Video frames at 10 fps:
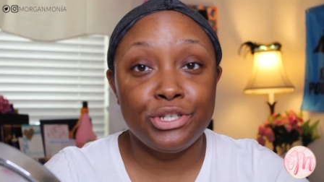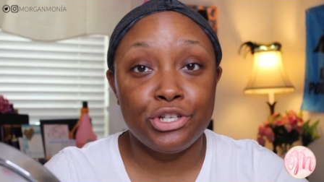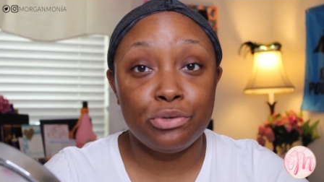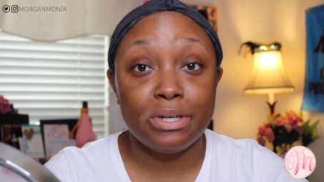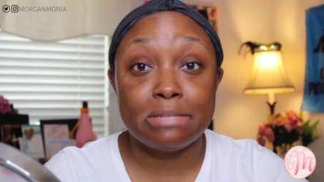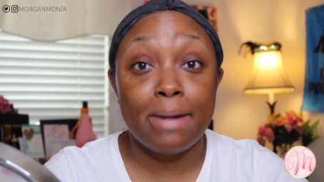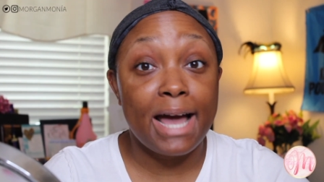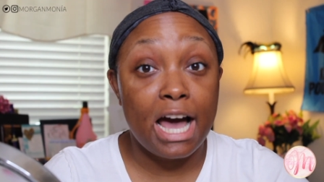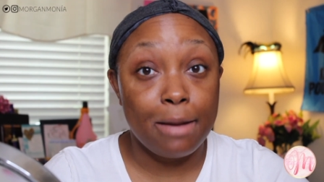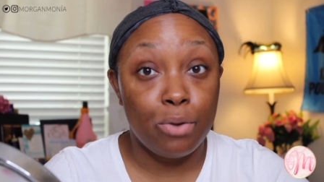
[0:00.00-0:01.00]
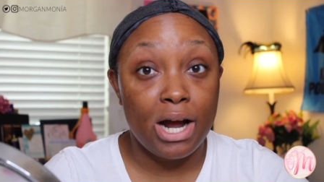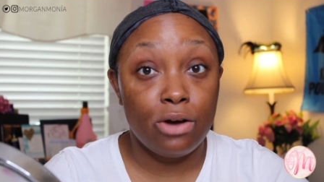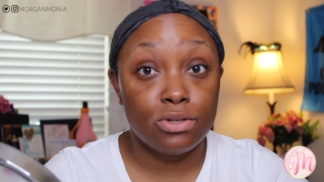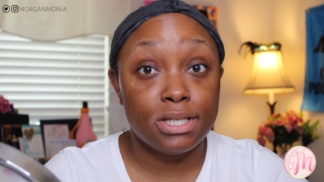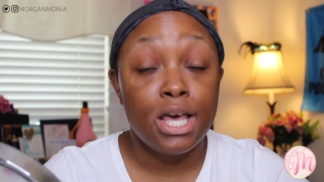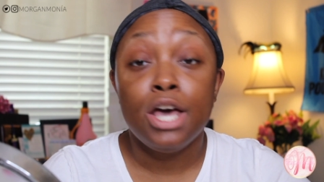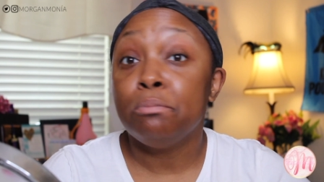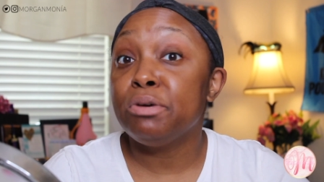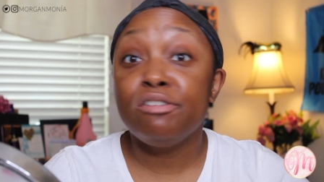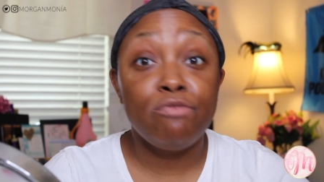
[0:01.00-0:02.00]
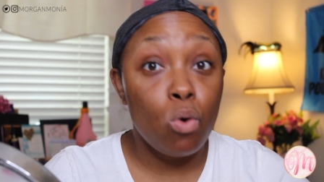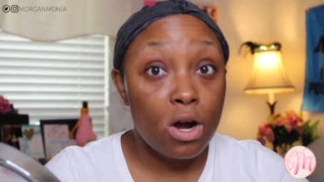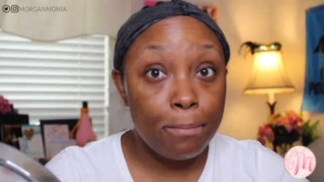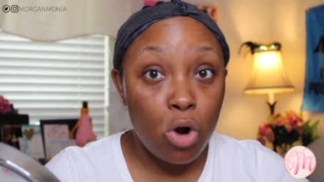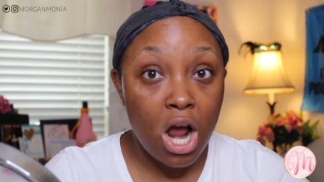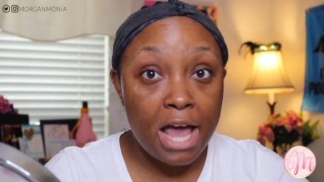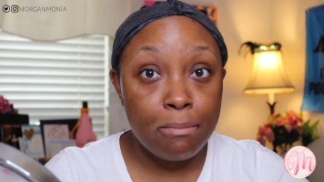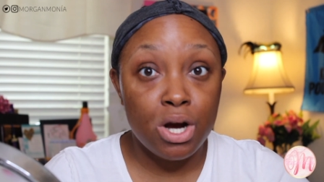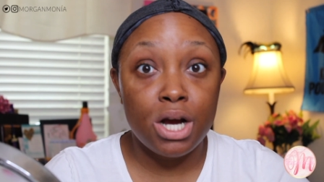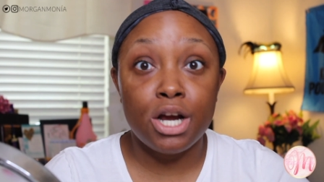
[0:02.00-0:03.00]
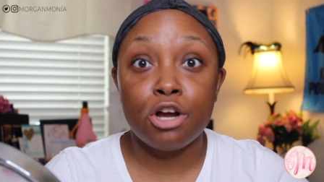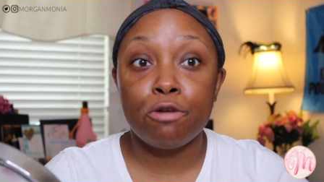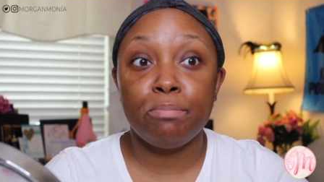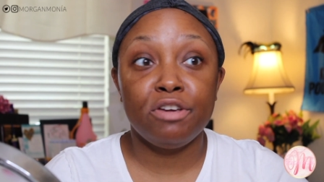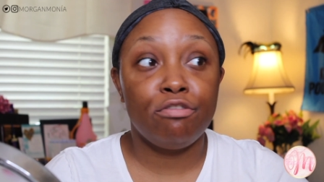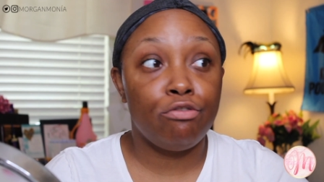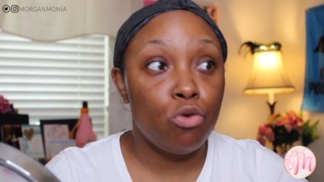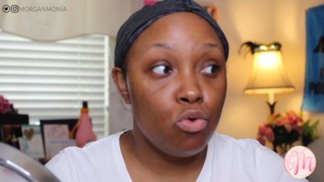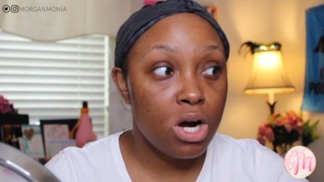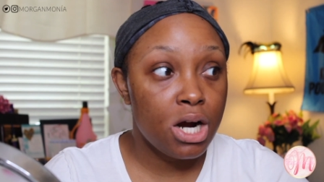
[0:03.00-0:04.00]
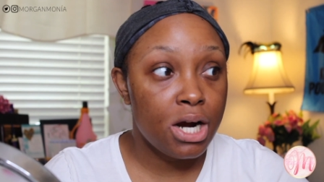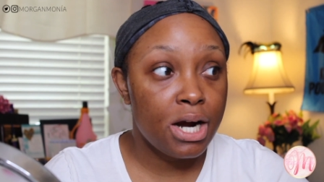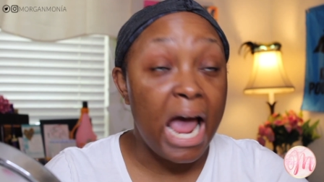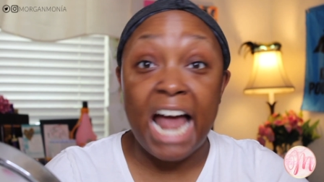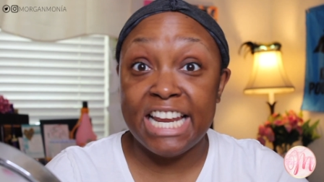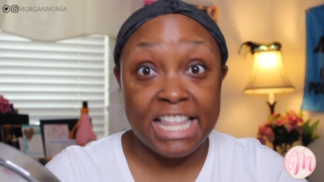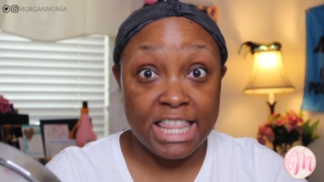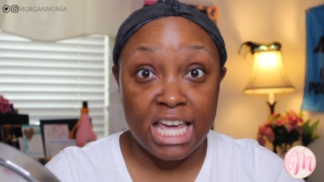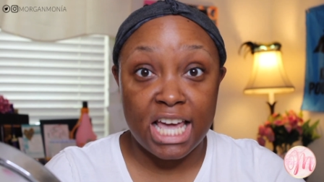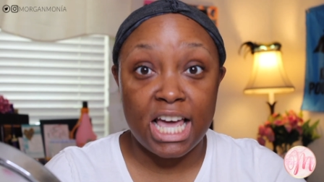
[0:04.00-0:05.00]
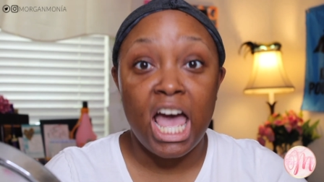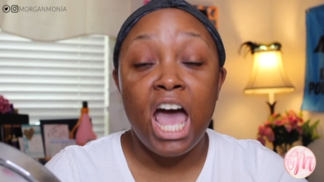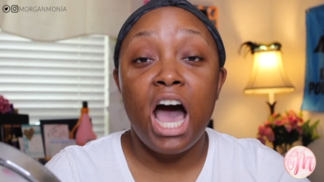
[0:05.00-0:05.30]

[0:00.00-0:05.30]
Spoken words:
do is my eyebrows. Before primer, before anything,